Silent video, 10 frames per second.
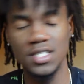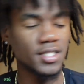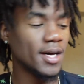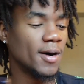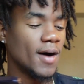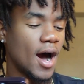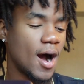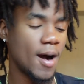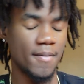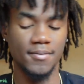So
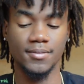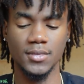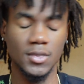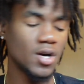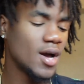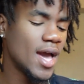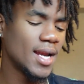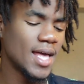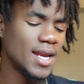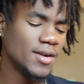go ahead
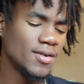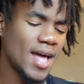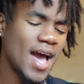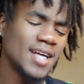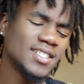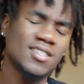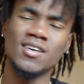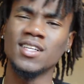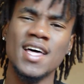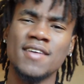and let it do that. Just
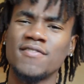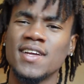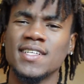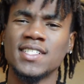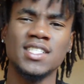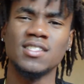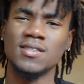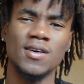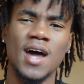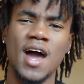gonna let it finish
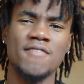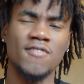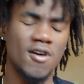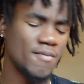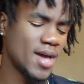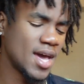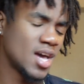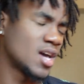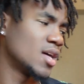doing the iPhone, man.